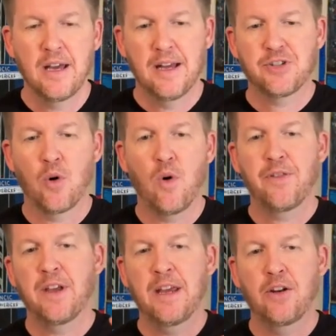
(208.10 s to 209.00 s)
And so
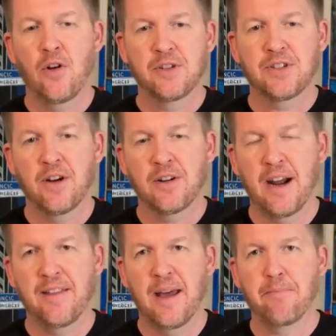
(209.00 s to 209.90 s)
one thing he noticed there in
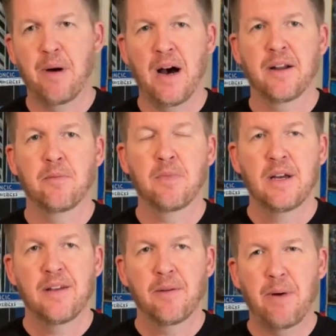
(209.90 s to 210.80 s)
kind of that
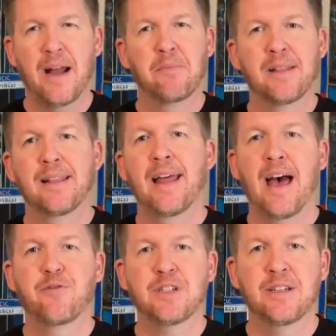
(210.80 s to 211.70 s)
the bottom
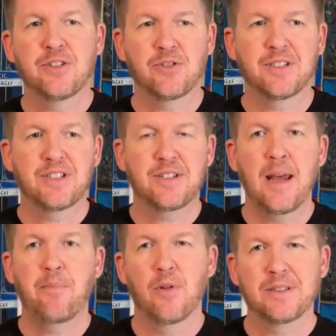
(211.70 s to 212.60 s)
left is there's a
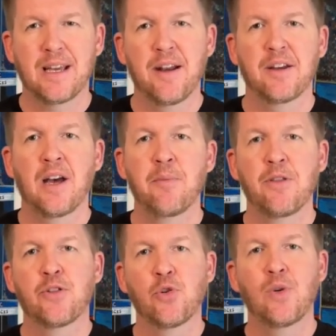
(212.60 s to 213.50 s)
staple. It's kind of
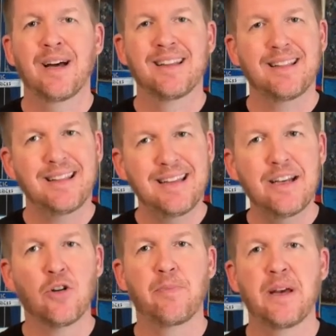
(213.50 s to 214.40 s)
coming through a
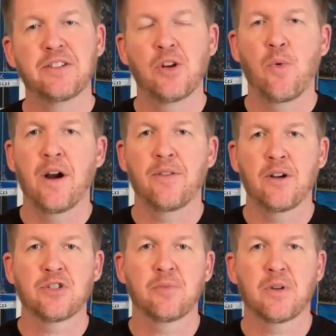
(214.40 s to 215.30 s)
little bit to where
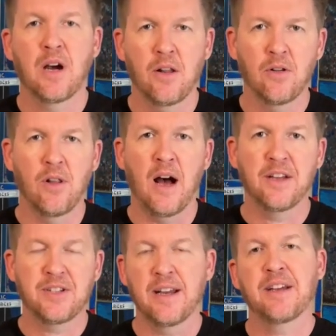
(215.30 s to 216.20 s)
there's some color
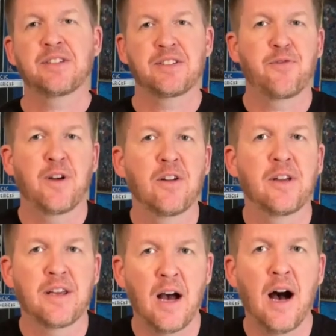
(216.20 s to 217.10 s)
loss. And I guess that's a
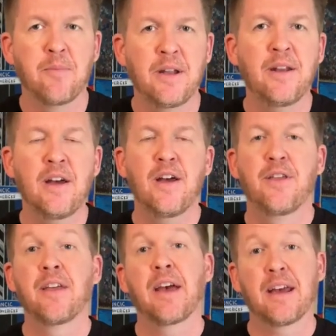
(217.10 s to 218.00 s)
fairly common
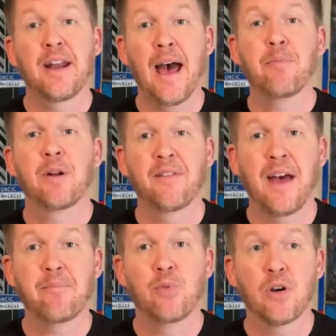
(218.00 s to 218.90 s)
thing that can happen on
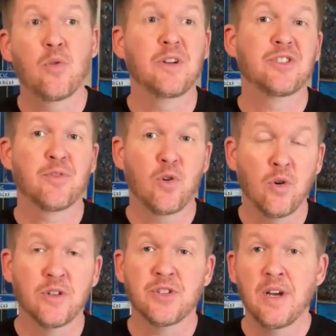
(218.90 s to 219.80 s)
that book, which of
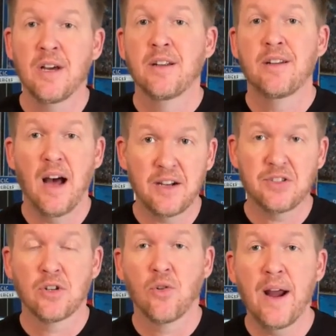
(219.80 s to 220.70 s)
course
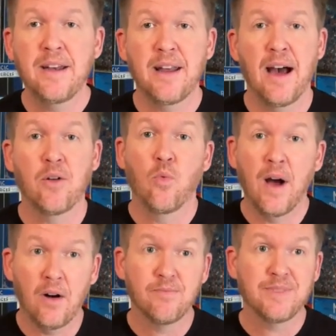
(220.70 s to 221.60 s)
knocks the grade down.
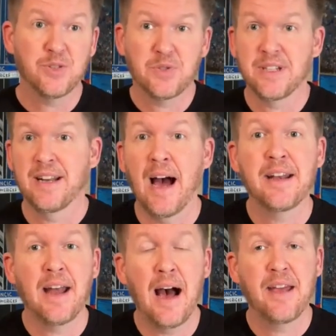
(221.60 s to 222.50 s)
Well, this was a
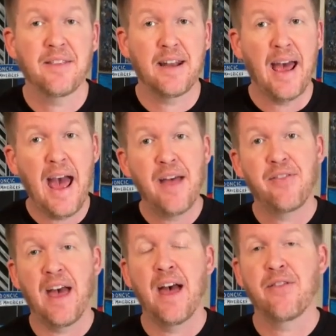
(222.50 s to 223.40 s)
9.9 that
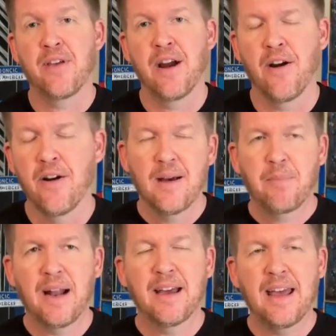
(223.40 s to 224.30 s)
had that there.
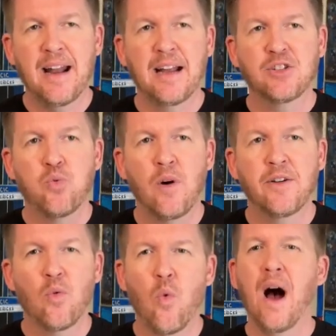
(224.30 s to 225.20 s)
But again, I just
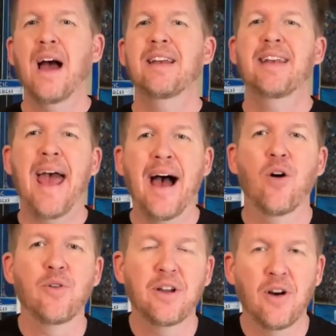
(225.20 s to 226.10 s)
wonder why
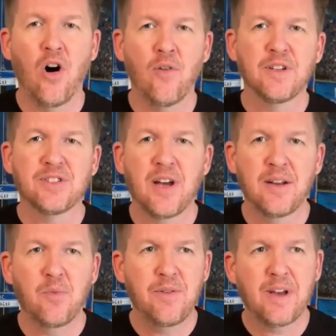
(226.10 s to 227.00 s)
now, all of a
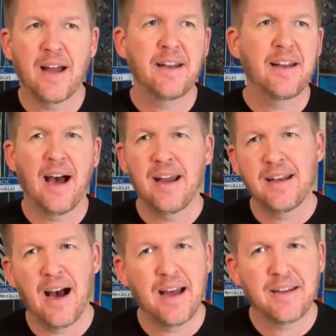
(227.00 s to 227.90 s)
sudden we've got a
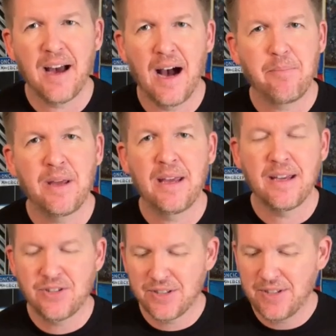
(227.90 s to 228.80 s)
9.9 copy.
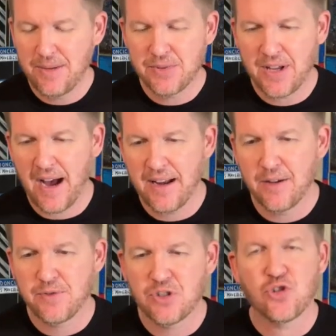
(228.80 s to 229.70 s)
It just seems kind
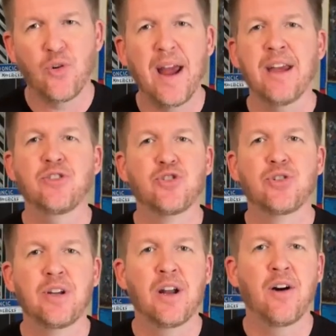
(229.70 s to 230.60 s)
of
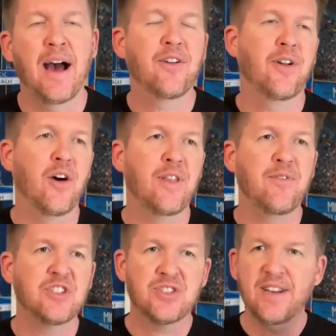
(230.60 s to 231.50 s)
strange. I don't know.
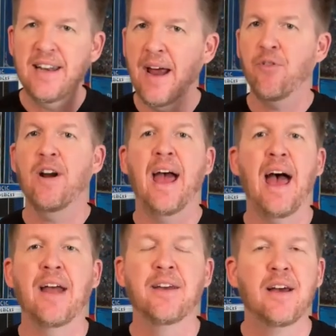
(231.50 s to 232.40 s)
They've just never
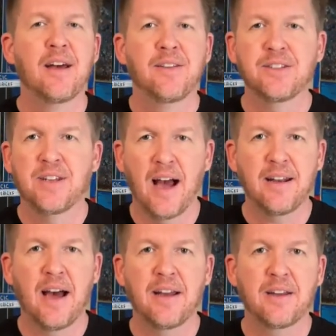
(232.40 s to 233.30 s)
had these
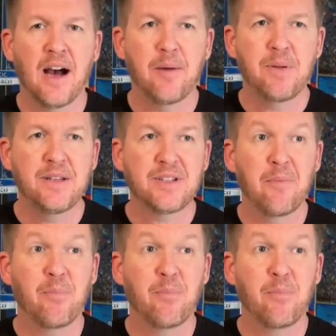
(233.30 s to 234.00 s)
9.9 copies. I'm